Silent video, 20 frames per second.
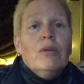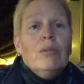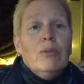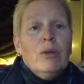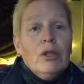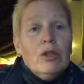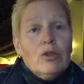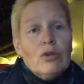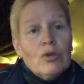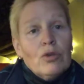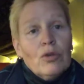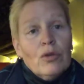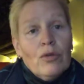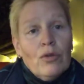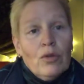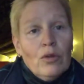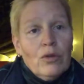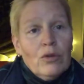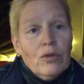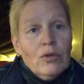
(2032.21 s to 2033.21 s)
Be
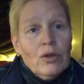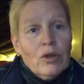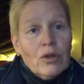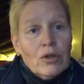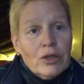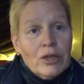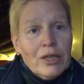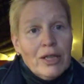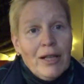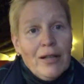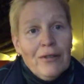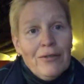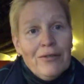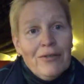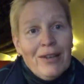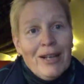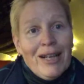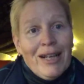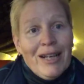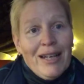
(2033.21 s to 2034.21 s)
truthful to
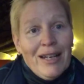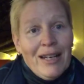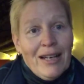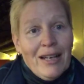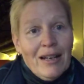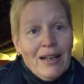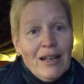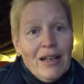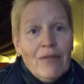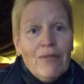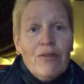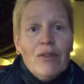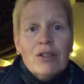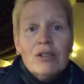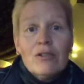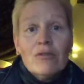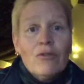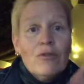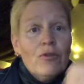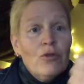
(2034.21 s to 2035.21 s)
yourself, and if
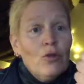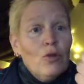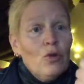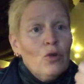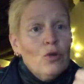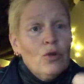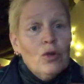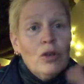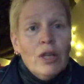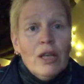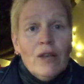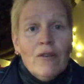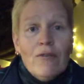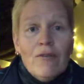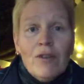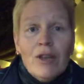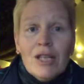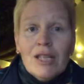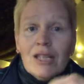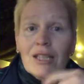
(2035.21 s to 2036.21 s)
it's food,
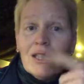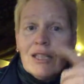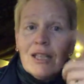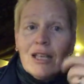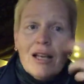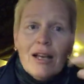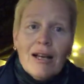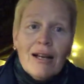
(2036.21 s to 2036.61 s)
if it's